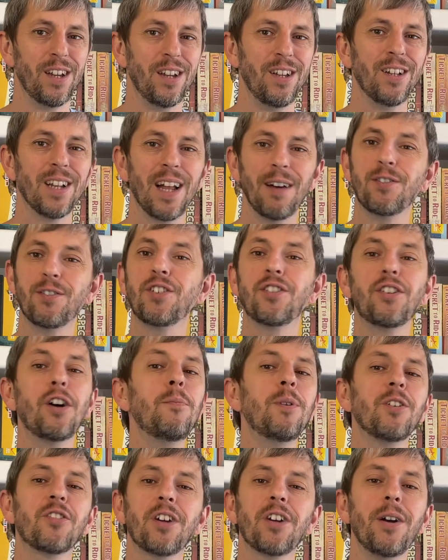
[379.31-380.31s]
You'll have so
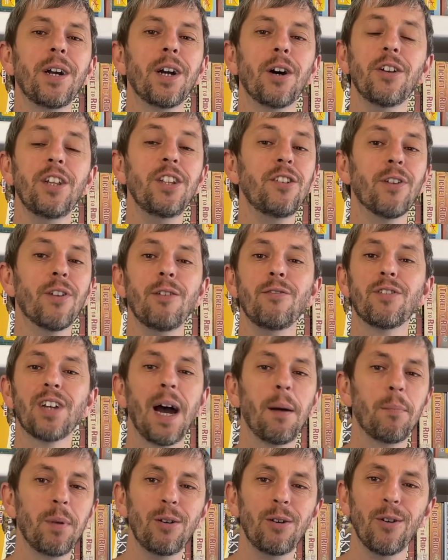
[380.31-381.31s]
much going on in your own
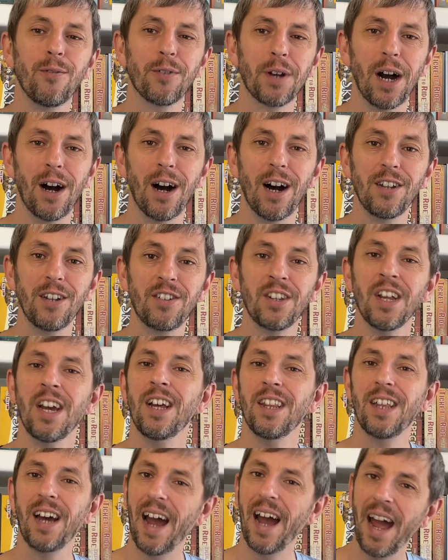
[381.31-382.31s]
tableau of cards
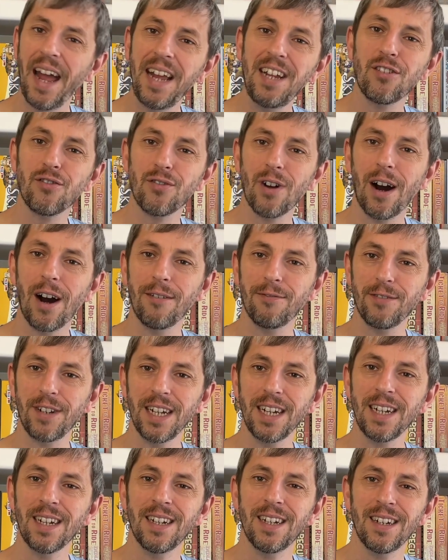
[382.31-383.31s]
that hate
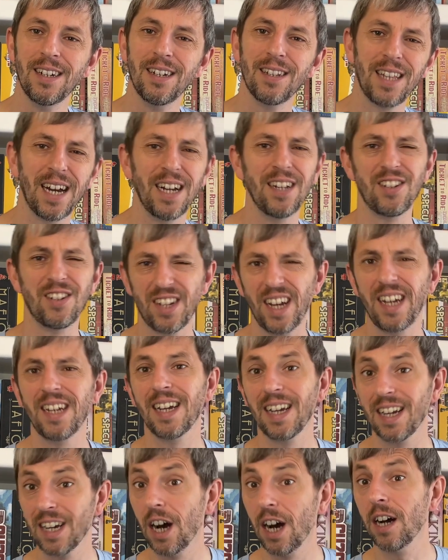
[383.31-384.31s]
drafting, that is
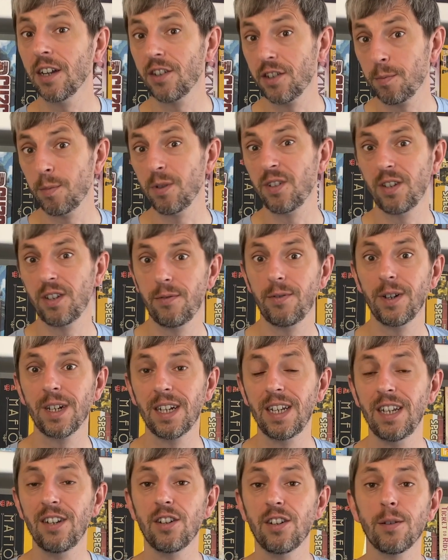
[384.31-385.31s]
taking cards
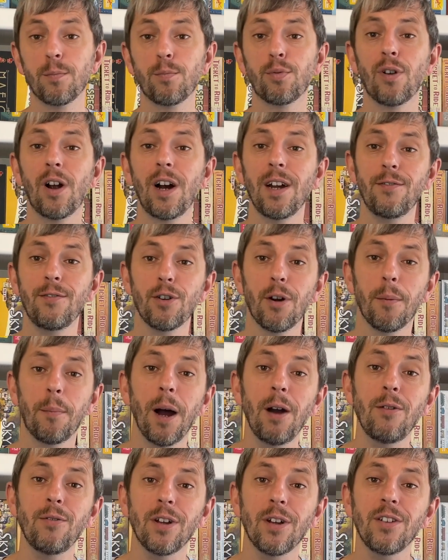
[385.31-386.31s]
specifically to deprive your
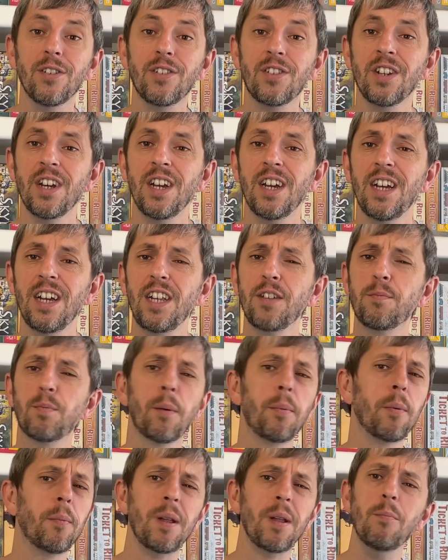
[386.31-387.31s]
opponents, is
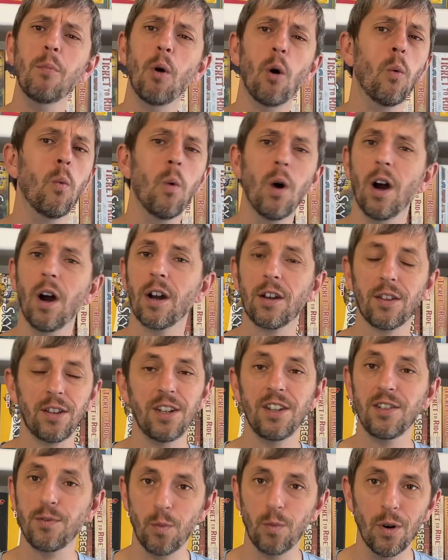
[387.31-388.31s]
probably more work than
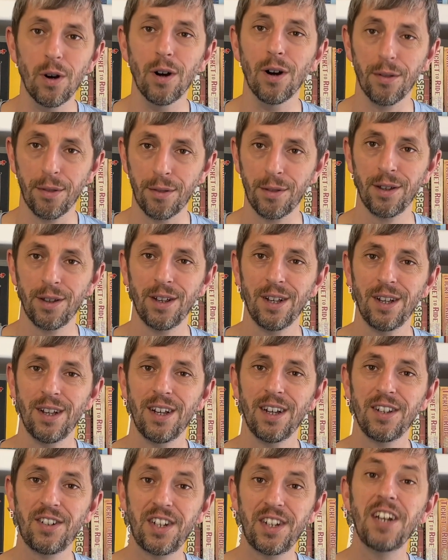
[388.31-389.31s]
it's worth.
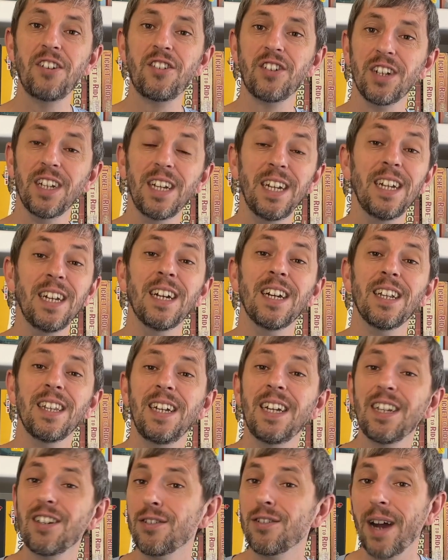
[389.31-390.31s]
Essentially,
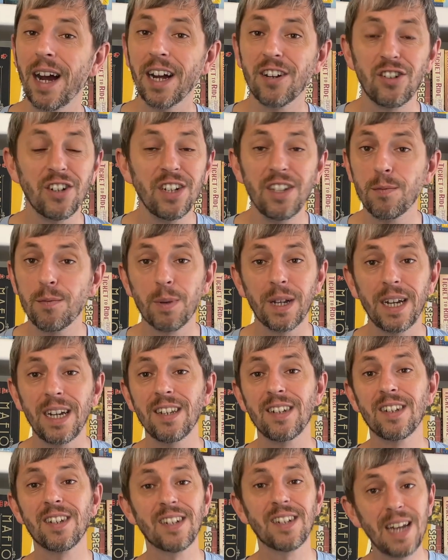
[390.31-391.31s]
the interaction is
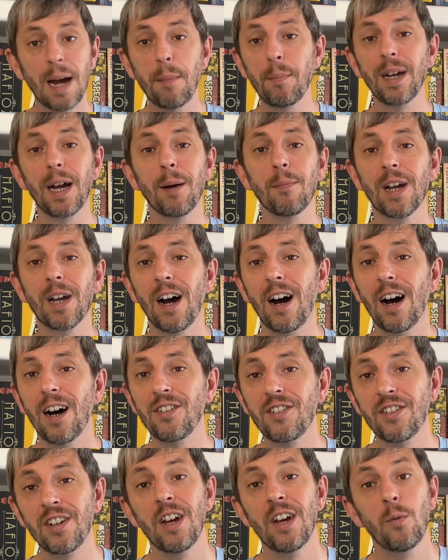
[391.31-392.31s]
players snapping up
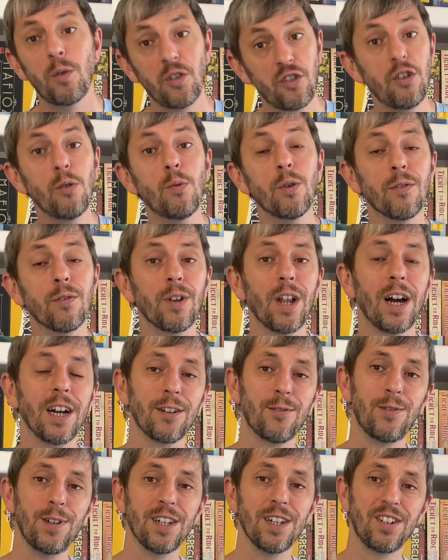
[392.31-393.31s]
cards which you would have
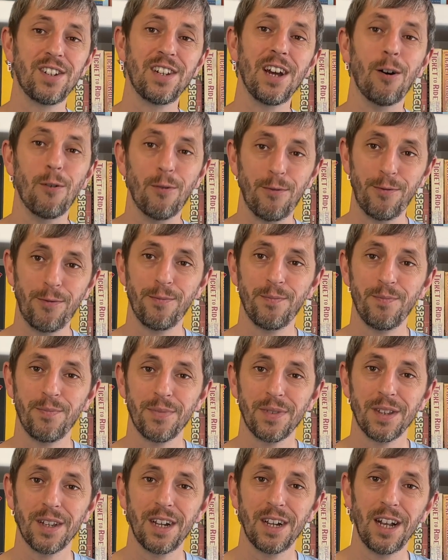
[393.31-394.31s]
liked for yourself,
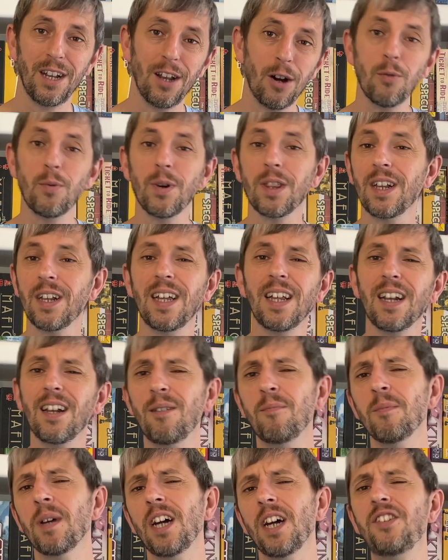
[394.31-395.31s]
along with a
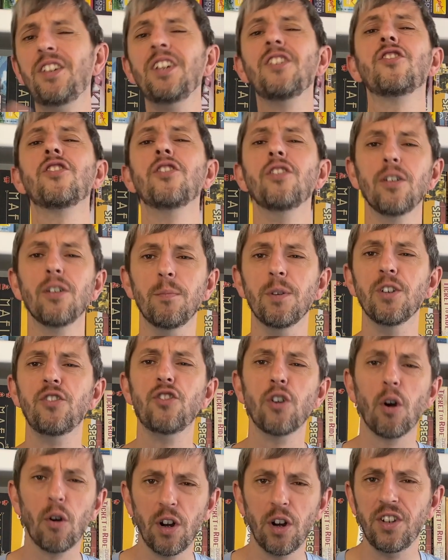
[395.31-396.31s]
little additional
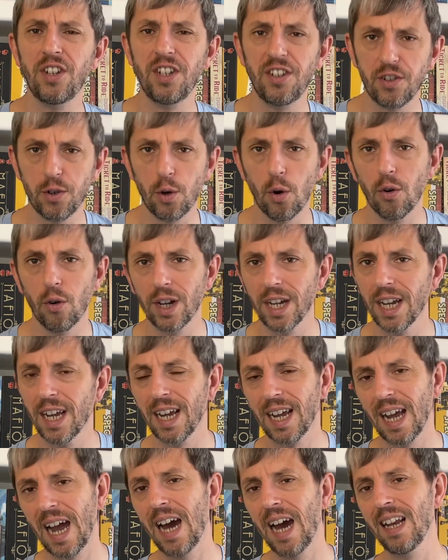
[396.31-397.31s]
majority scoring
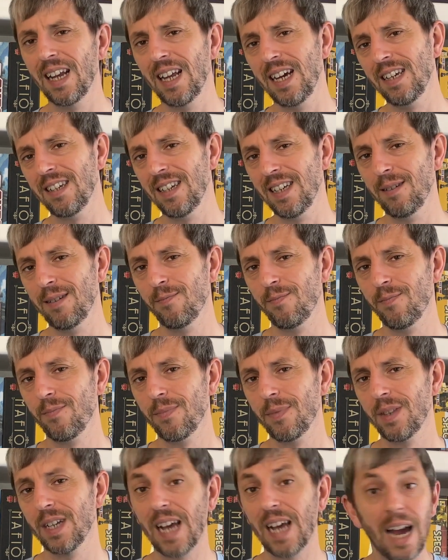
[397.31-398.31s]
in Cat Lady.
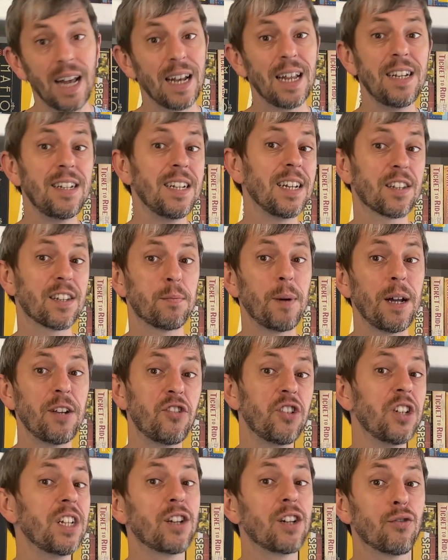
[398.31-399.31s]
The Cat Lady
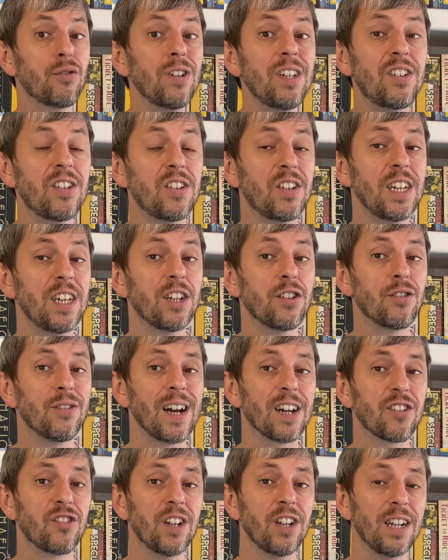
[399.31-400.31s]
expansion increases the
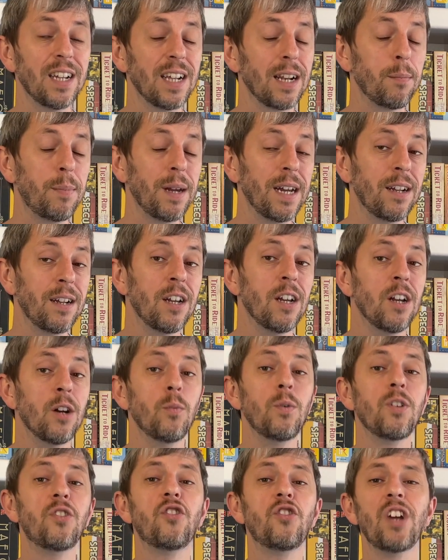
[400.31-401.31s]
interaction a little bit
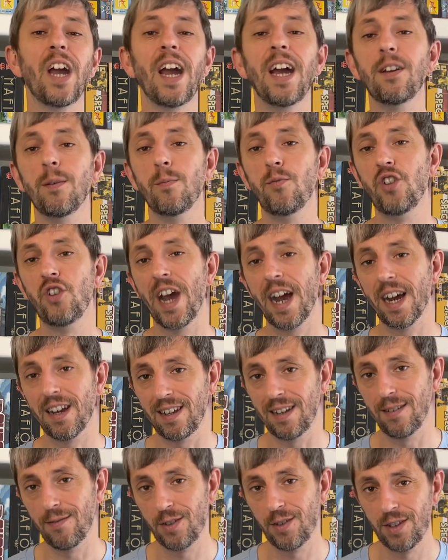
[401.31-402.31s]
with shared
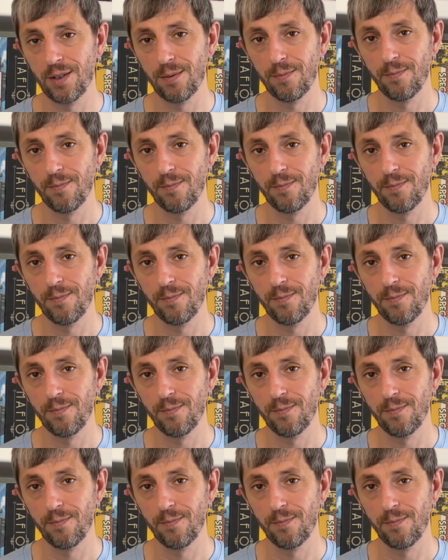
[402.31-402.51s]
objectives.